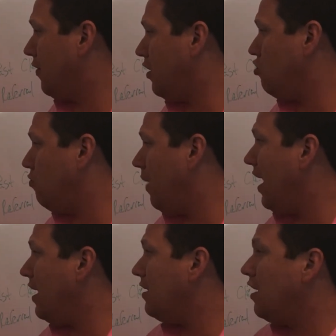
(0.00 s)
that you
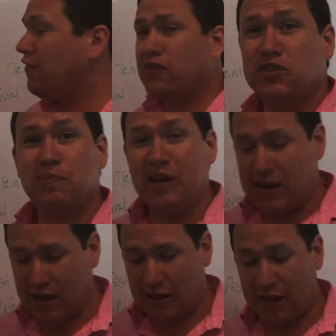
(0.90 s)
made
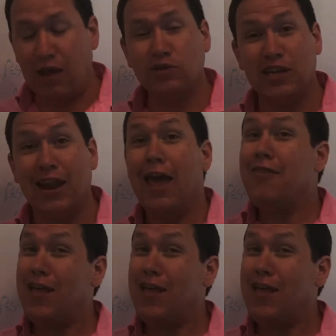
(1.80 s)
spending $1,000.